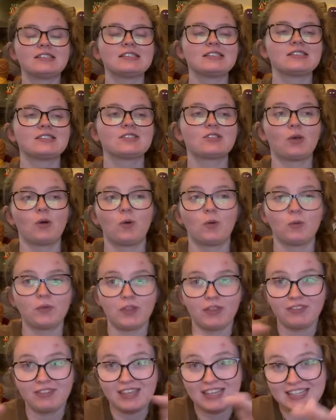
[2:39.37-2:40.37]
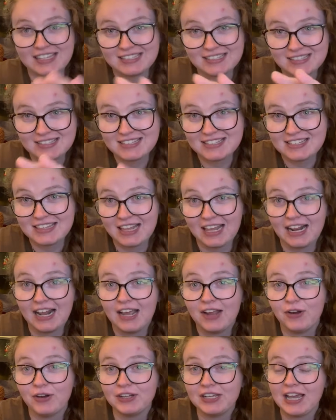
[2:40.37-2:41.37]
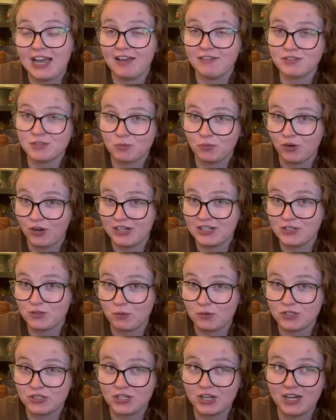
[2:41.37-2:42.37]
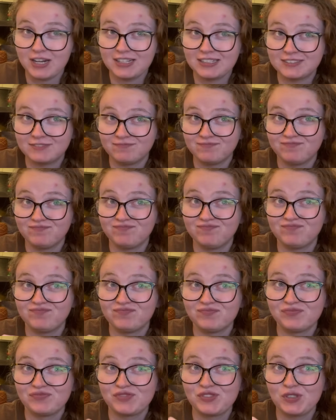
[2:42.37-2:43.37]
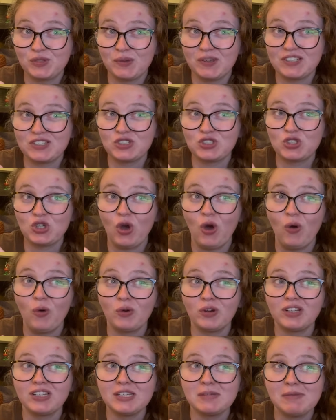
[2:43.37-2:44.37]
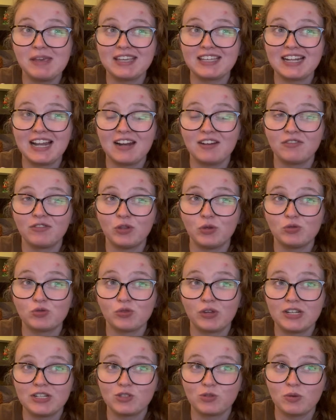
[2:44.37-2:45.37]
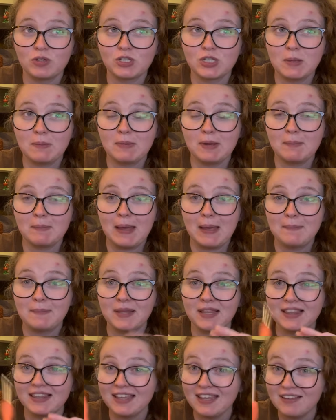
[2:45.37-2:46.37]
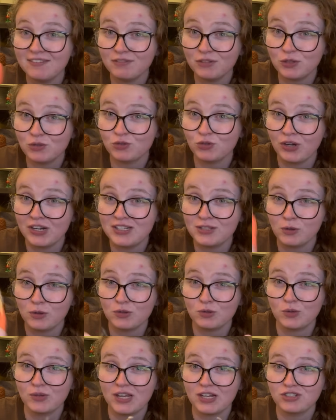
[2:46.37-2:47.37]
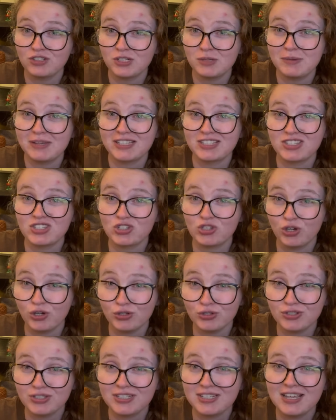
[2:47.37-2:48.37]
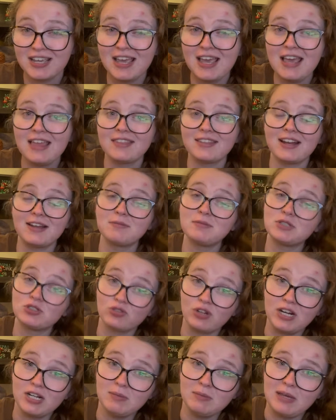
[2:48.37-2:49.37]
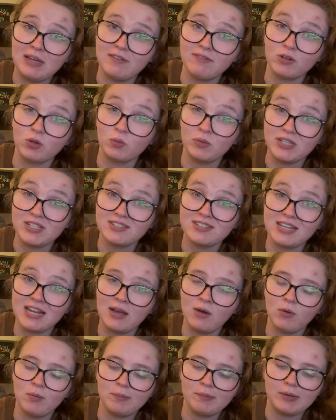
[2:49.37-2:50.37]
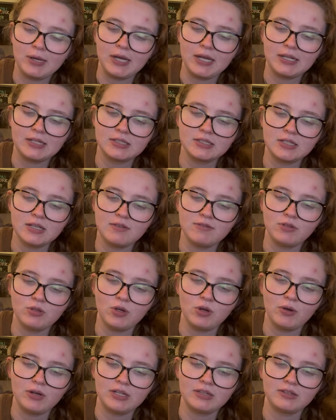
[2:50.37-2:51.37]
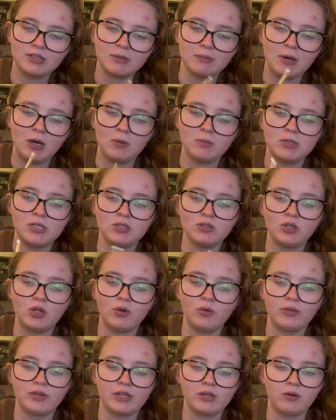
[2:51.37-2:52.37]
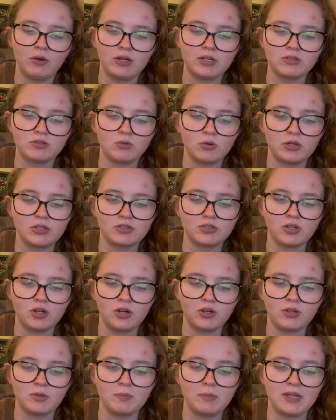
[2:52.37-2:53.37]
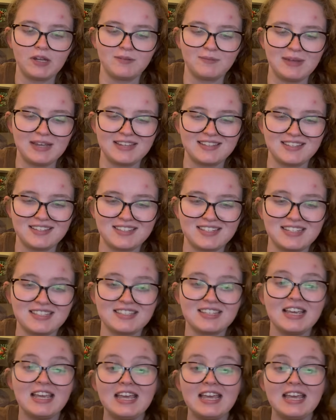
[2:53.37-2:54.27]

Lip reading: So the thing is that I already have some granny squares done, so I could totally make it out of those granny squares. But my plan for those granny squares was actually to make a skirt that I've been trying to make for weeks now. But if you know anything about me, you know that granny squares are the bane of my existence,